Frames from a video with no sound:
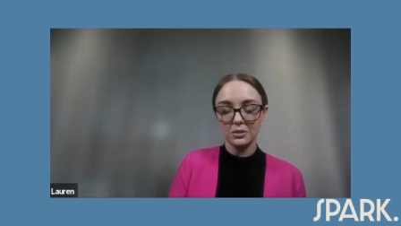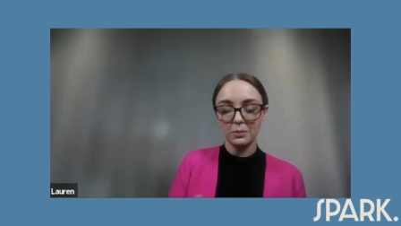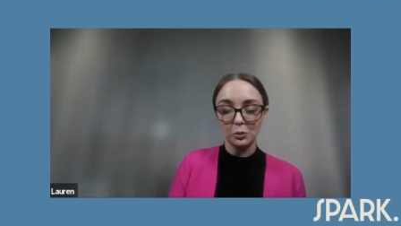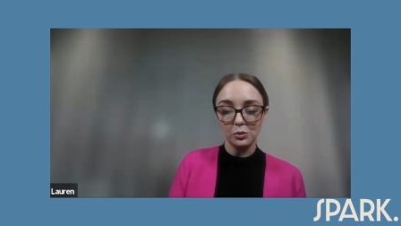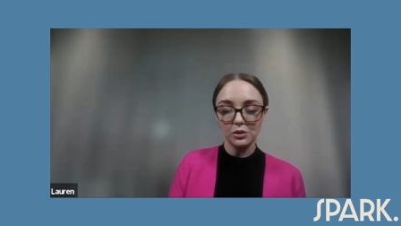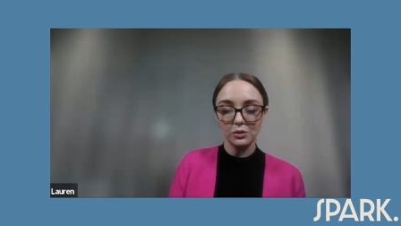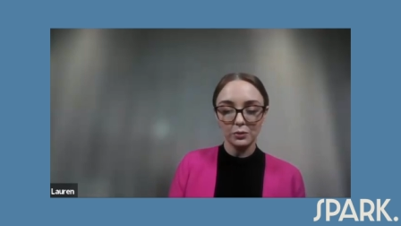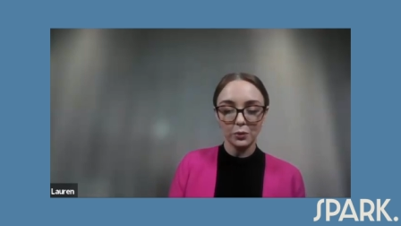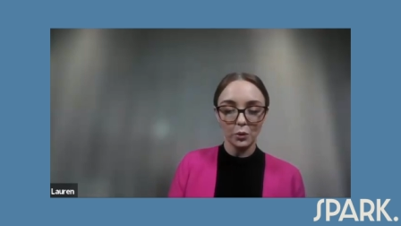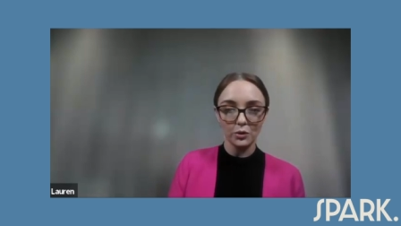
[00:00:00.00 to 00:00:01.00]
built
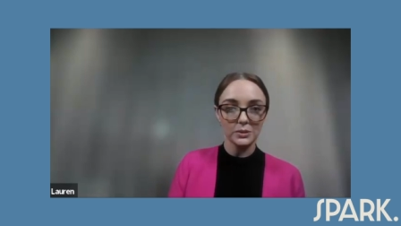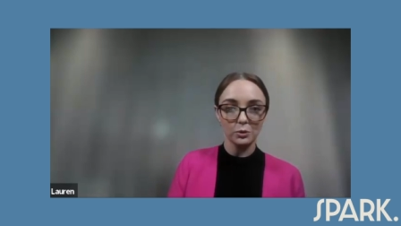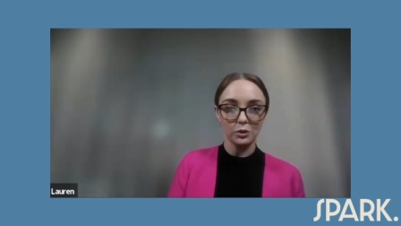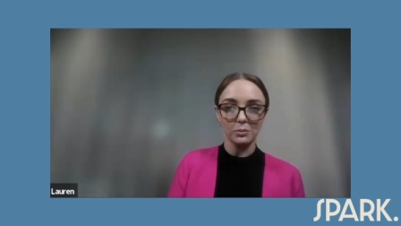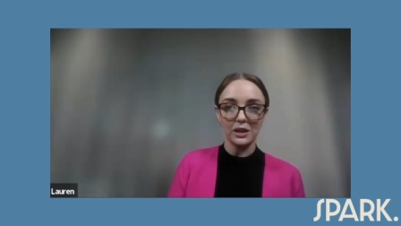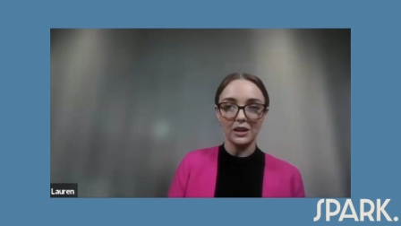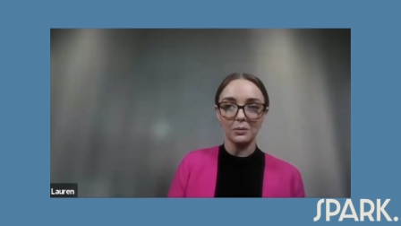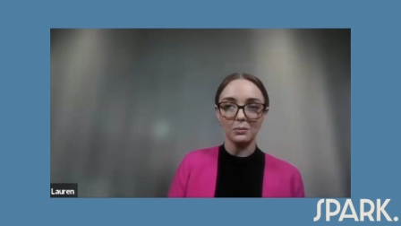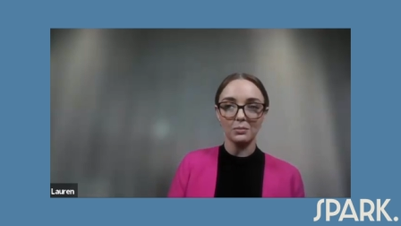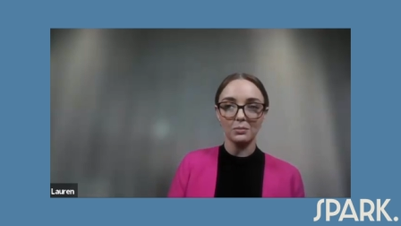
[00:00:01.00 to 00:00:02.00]
for small and
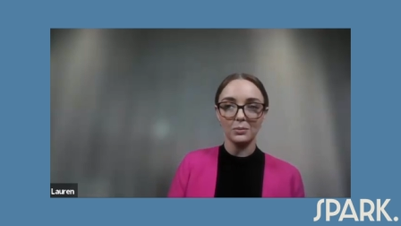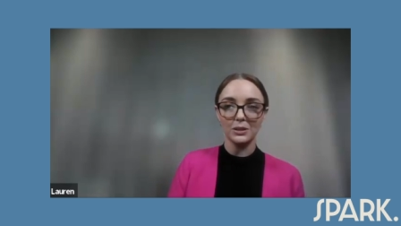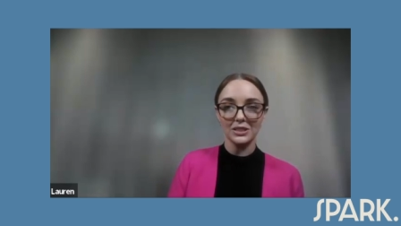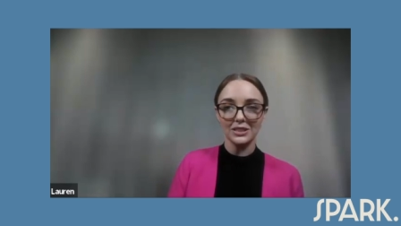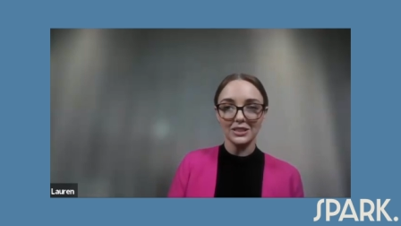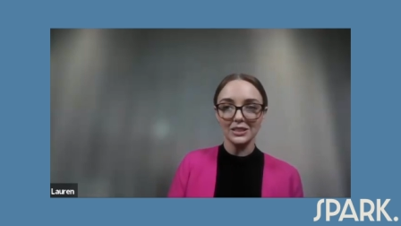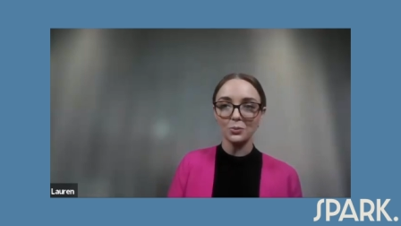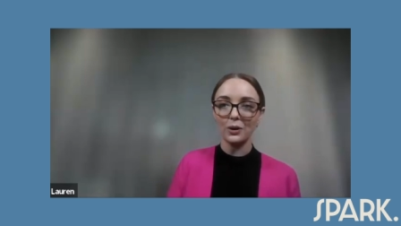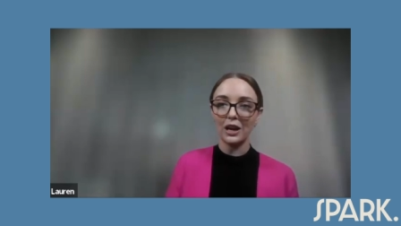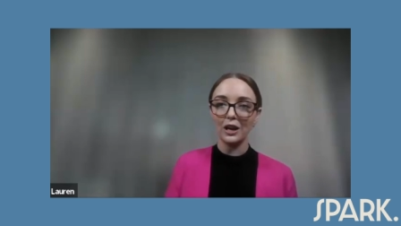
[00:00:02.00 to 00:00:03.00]
medium
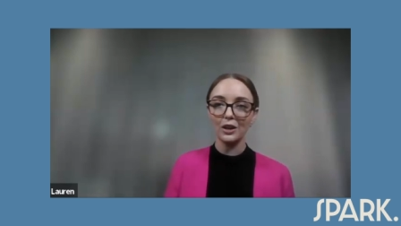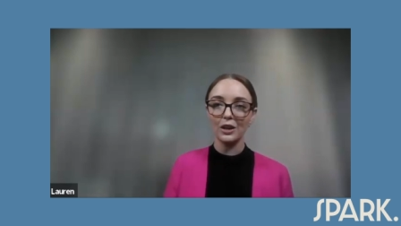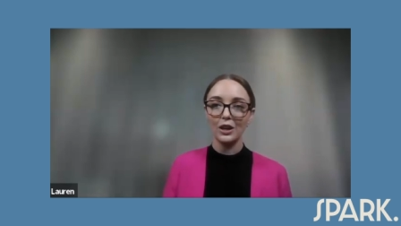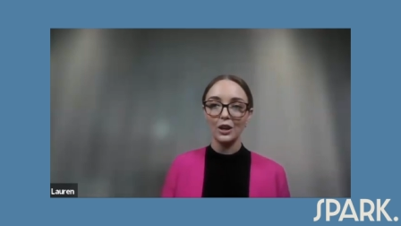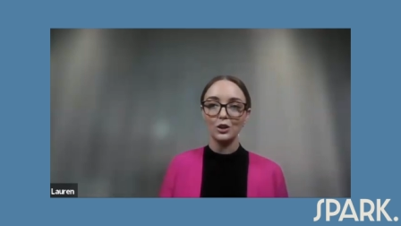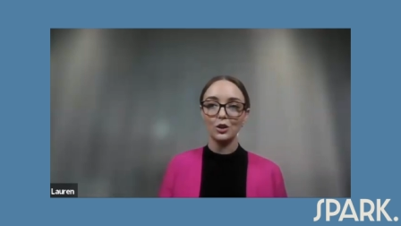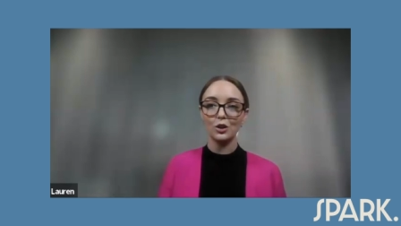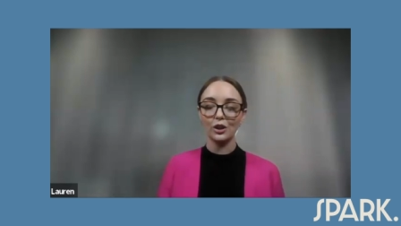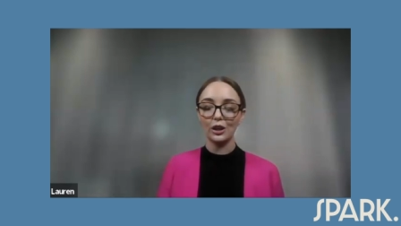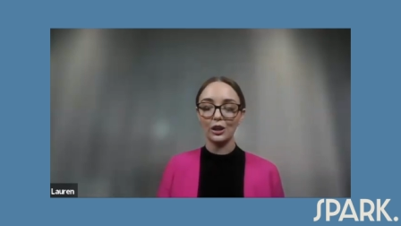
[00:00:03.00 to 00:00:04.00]
businesses where you
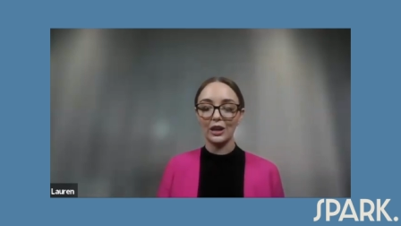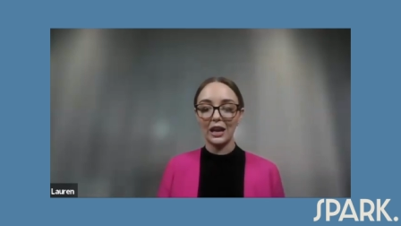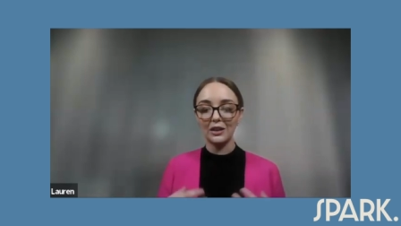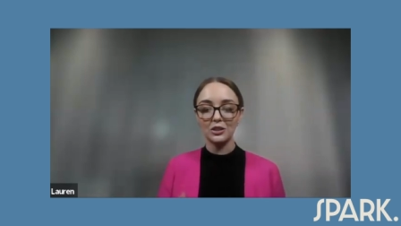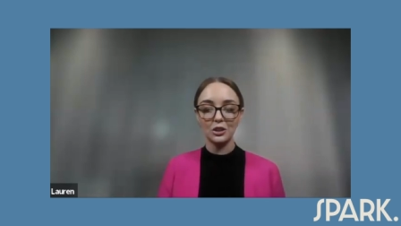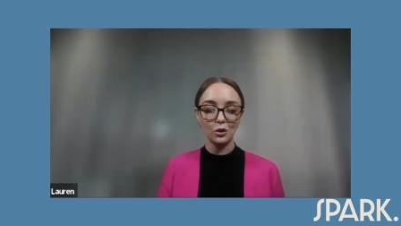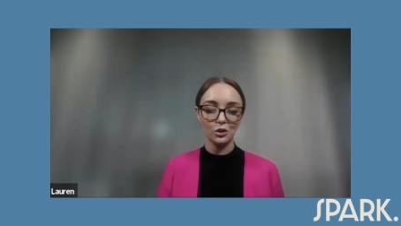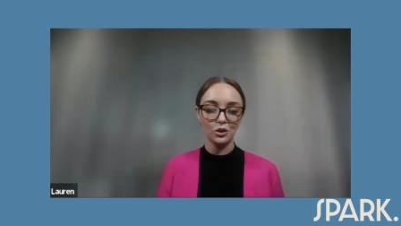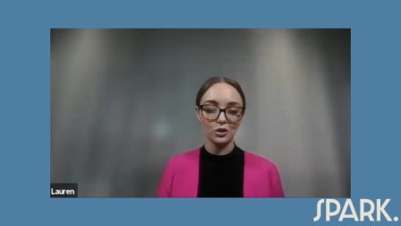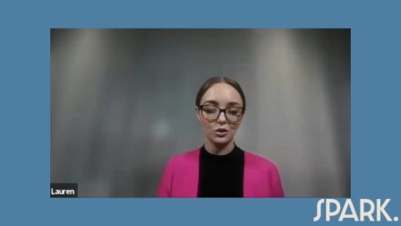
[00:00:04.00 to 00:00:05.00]
can enter
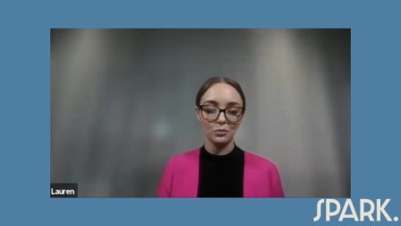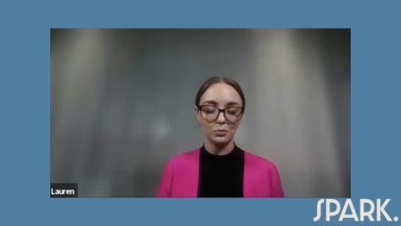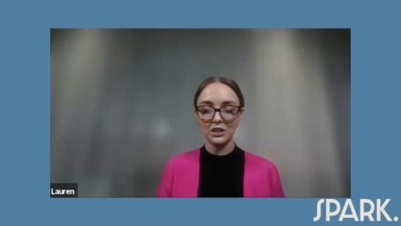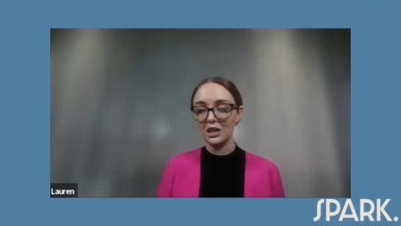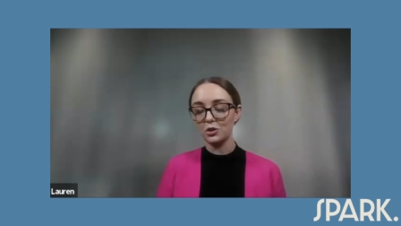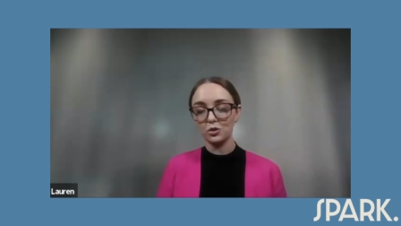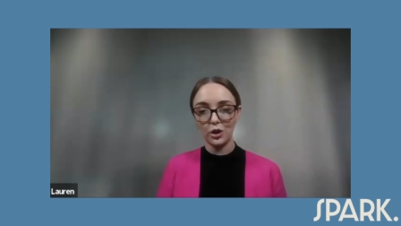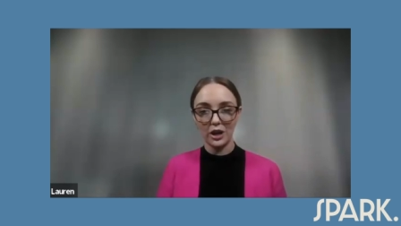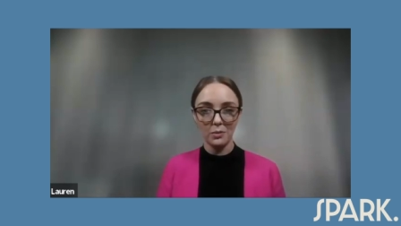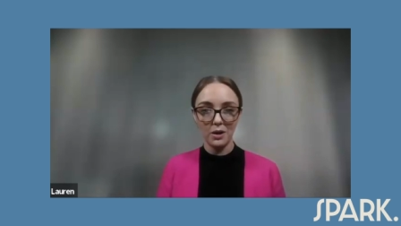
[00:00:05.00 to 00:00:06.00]
your potential
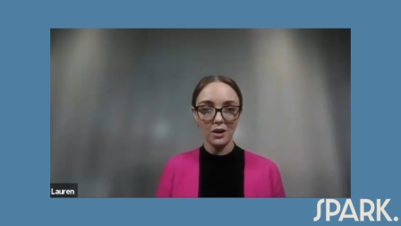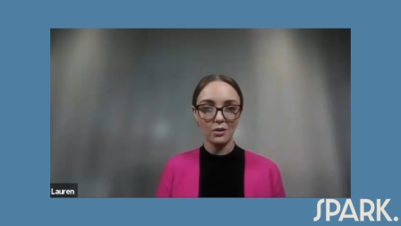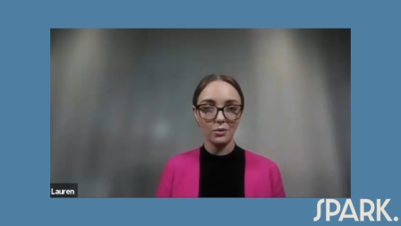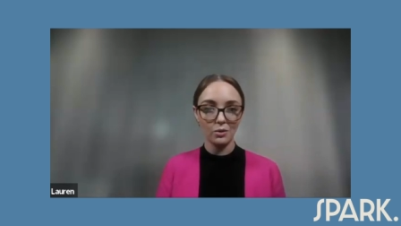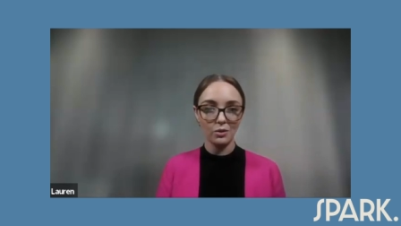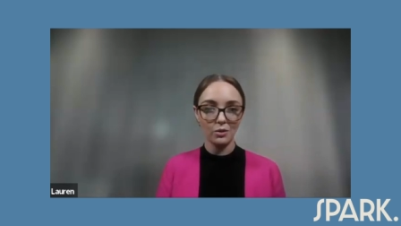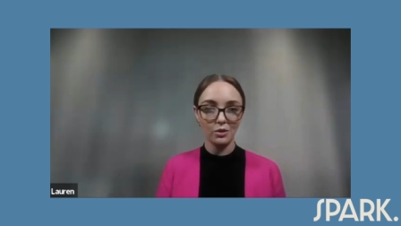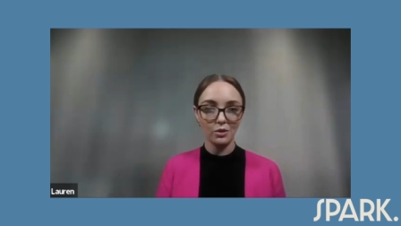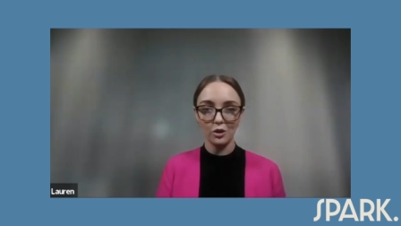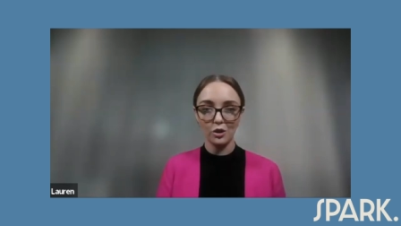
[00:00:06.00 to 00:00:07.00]
trademark or
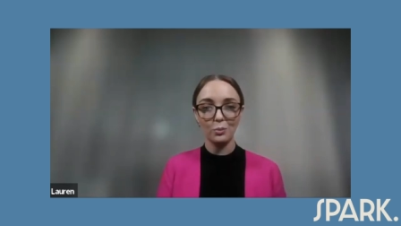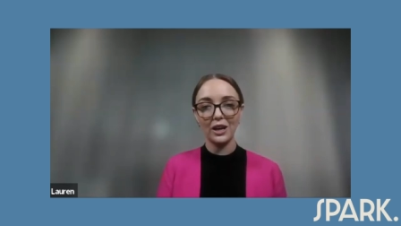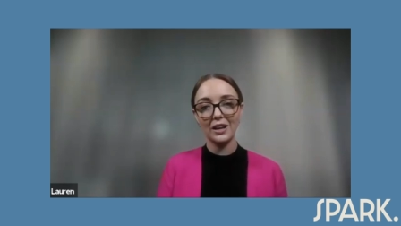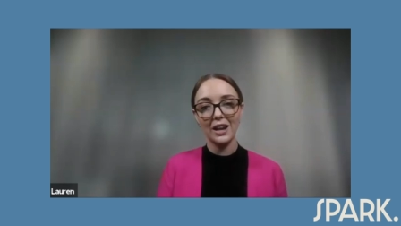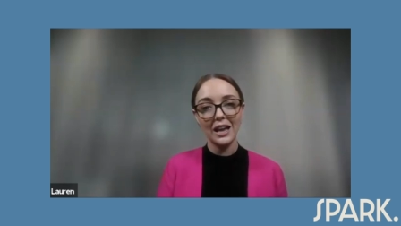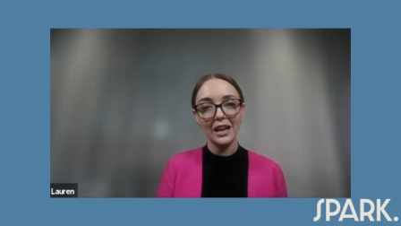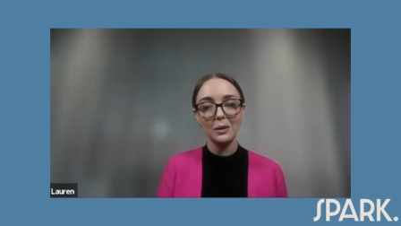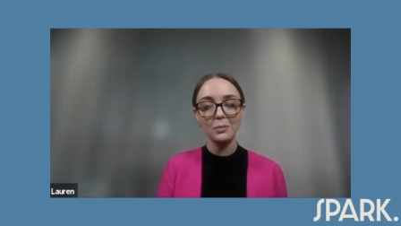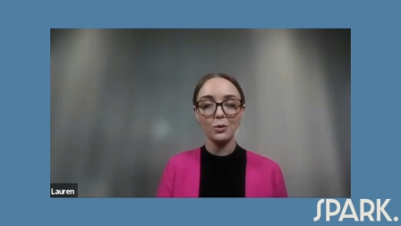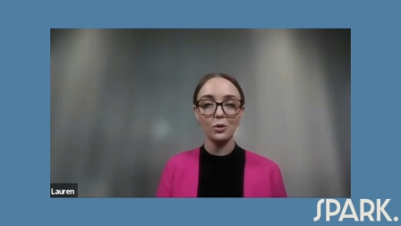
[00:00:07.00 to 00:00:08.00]
you know your brand
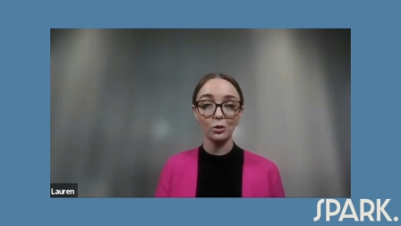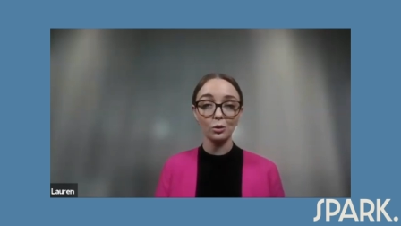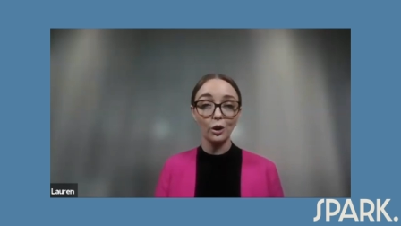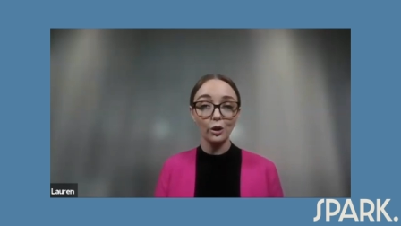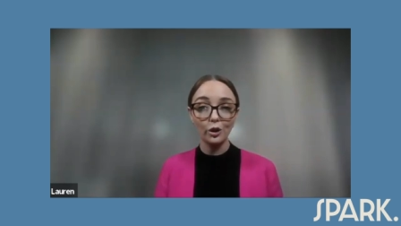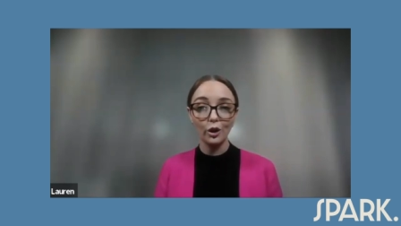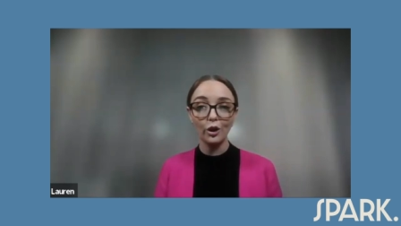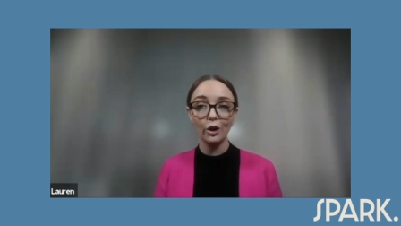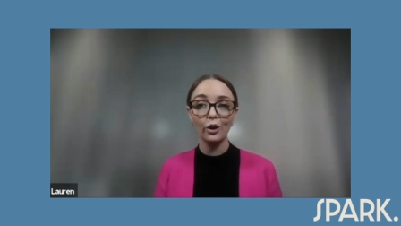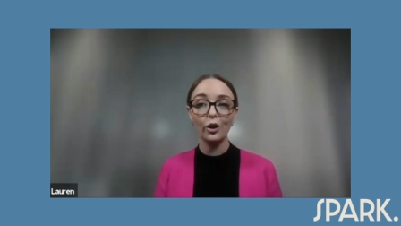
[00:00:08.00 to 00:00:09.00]
name or your
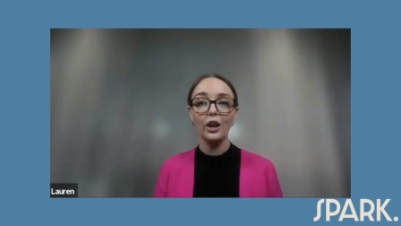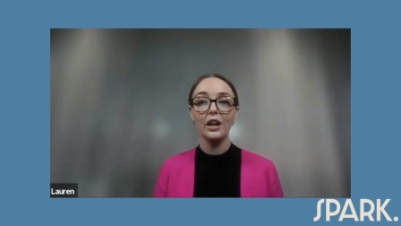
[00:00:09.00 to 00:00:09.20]
logo